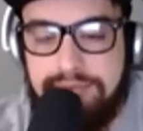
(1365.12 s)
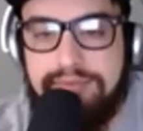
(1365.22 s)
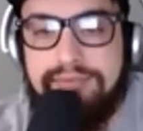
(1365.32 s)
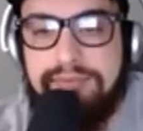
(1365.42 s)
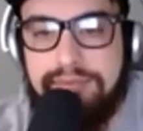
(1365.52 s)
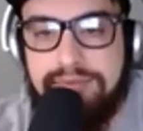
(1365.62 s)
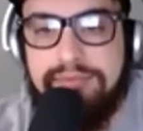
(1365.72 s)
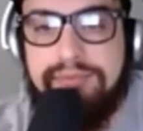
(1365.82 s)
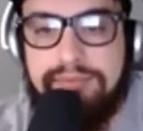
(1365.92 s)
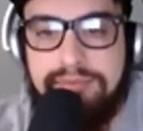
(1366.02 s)

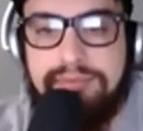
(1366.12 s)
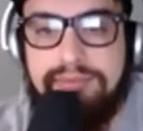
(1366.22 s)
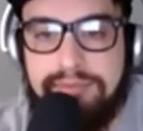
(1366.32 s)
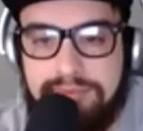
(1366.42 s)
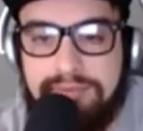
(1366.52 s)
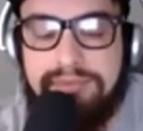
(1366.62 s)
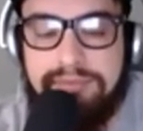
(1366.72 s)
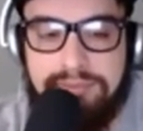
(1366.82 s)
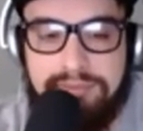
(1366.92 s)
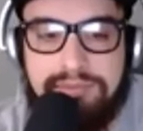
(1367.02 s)

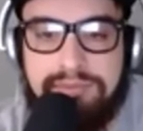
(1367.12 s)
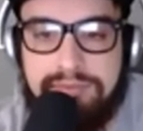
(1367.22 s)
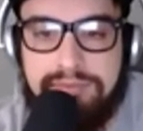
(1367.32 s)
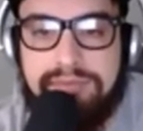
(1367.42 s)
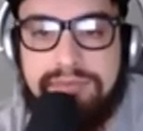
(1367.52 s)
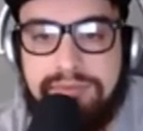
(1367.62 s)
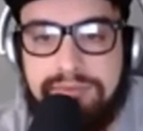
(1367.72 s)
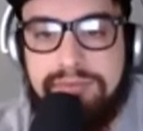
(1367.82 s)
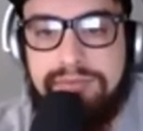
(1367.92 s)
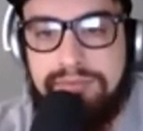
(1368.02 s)

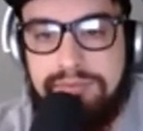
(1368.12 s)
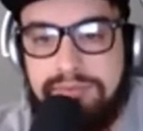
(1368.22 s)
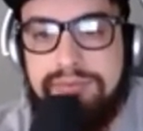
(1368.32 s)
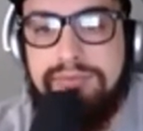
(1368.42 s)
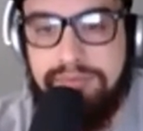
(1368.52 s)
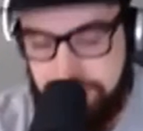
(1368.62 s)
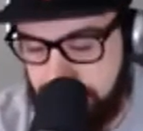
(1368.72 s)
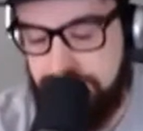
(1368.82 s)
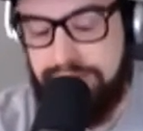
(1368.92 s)
(silent)